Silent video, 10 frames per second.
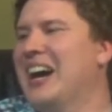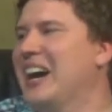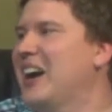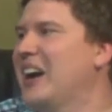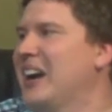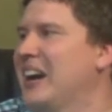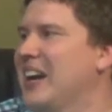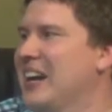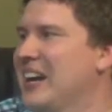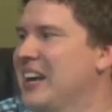
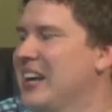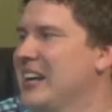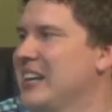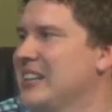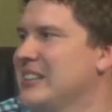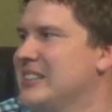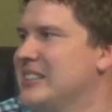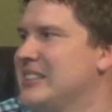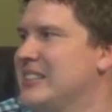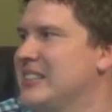
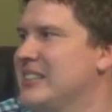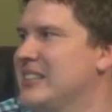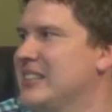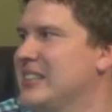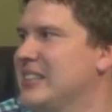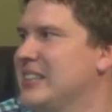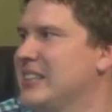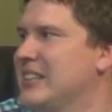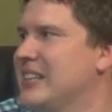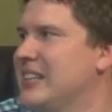
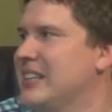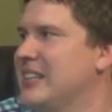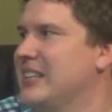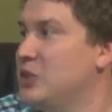This person isn't speaking.